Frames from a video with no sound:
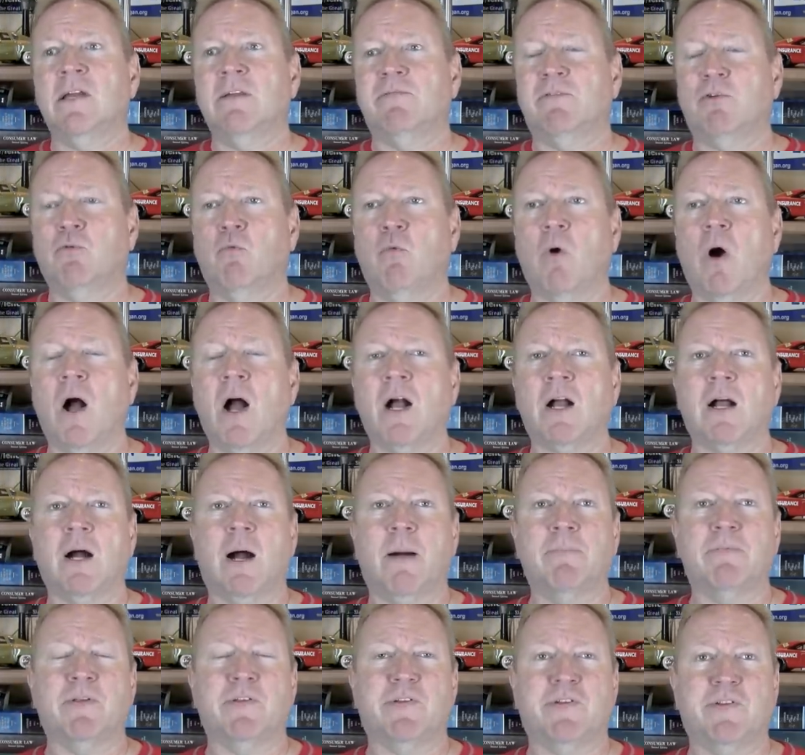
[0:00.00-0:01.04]
if you walk
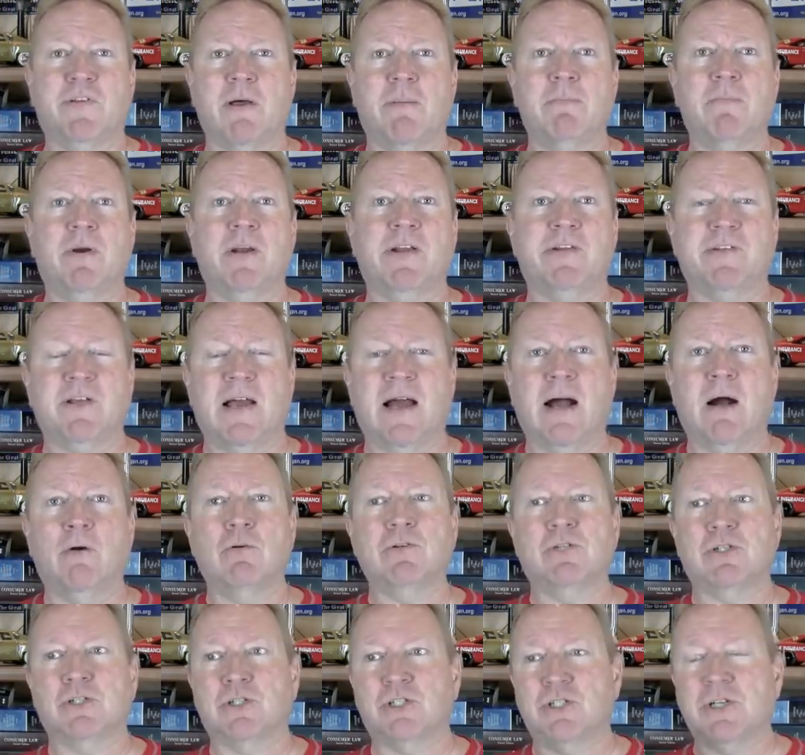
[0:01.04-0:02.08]
up to somebody's
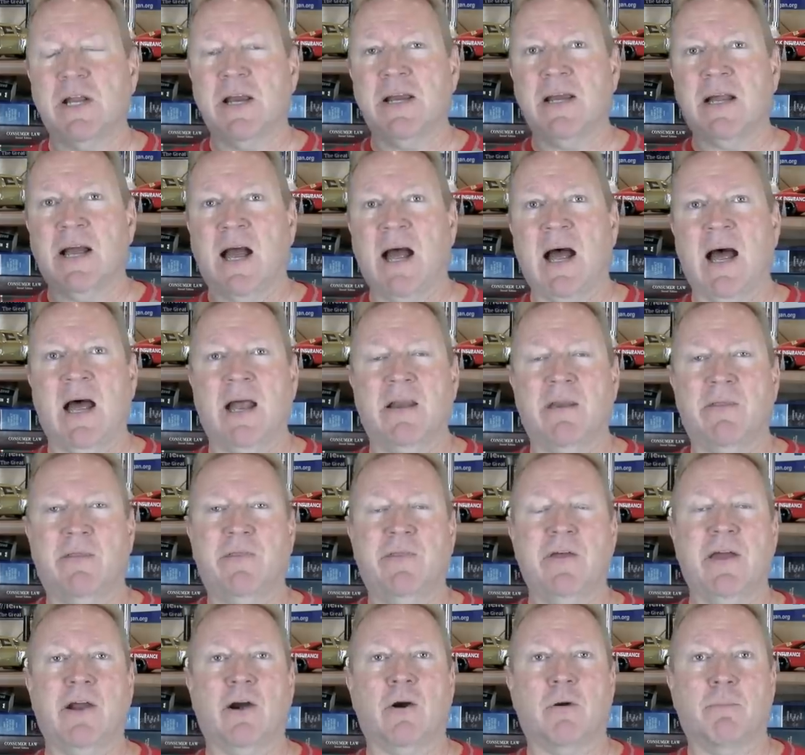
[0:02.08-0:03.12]
house and you're standing
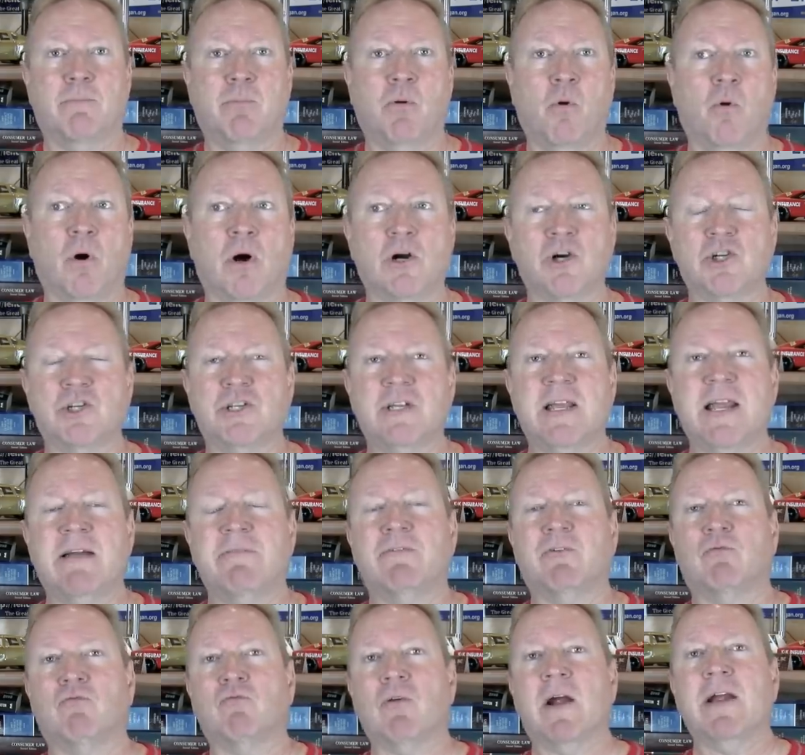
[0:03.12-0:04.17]
on their porch, they
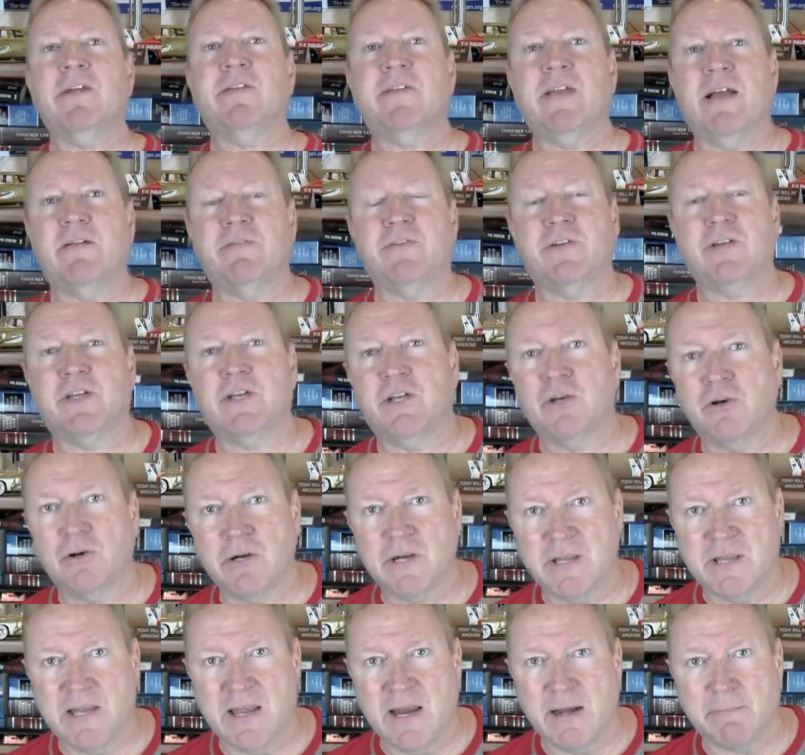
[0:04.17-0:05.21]
have the right to have
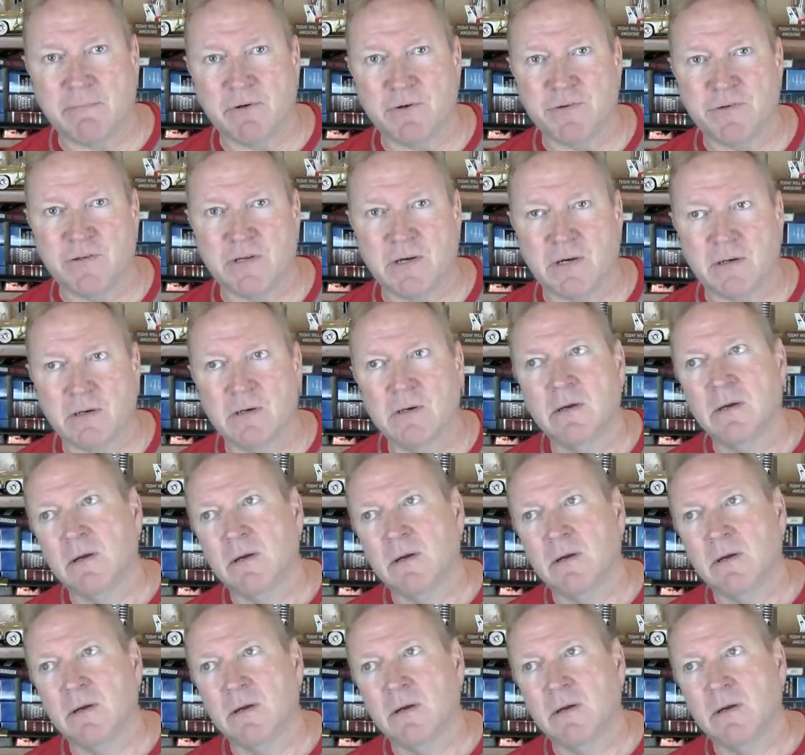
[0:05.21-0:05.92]
security cameras there.